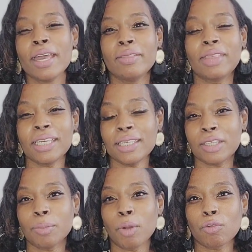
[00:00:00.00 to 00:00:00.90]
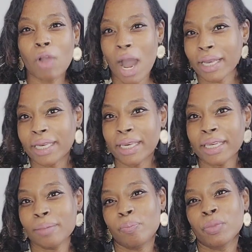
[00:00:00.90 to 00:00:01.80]
these
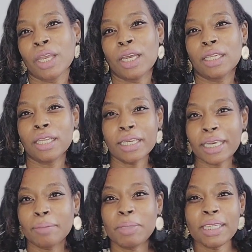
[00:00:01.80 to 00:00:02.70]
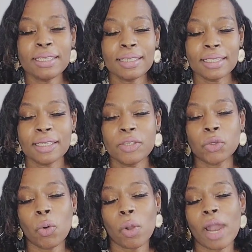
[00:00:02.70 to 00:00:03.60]
Moroccan looking pieces,
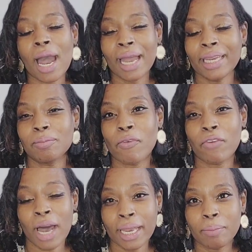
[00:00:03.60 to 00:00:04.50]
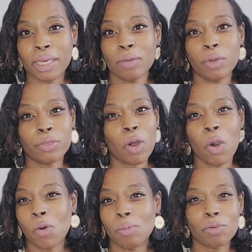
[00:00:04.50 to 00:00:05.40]
or I am vibing with the
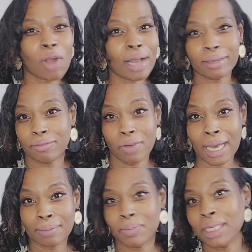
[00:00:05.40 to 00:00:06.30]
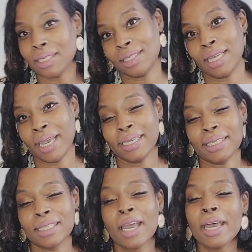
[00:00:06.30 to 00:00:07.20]
whole Moroccan vibe these
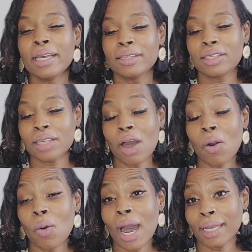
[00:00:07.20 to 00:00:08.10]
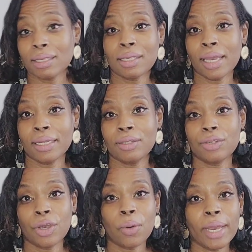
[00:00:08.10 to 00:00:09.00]
days. So I decided to
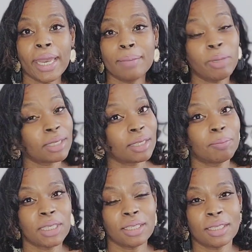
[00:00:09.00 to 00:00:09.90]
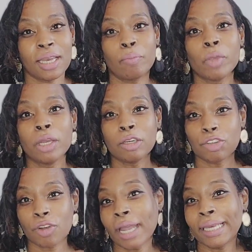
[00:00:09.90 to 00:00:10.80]
go ahead, pick some pieces up,
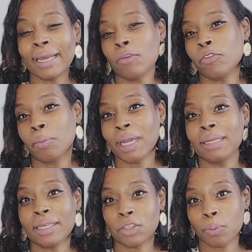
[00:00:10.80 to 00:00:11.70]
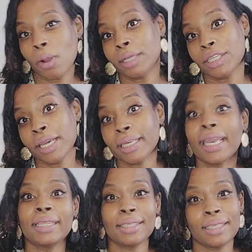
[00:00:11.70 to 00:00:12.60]
try it out for my next project
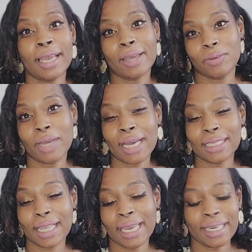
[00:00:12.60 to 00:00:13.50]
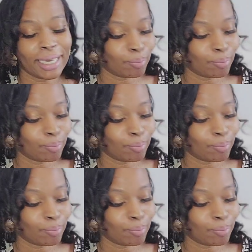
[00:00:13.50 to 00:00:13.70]
and see how you guys like it.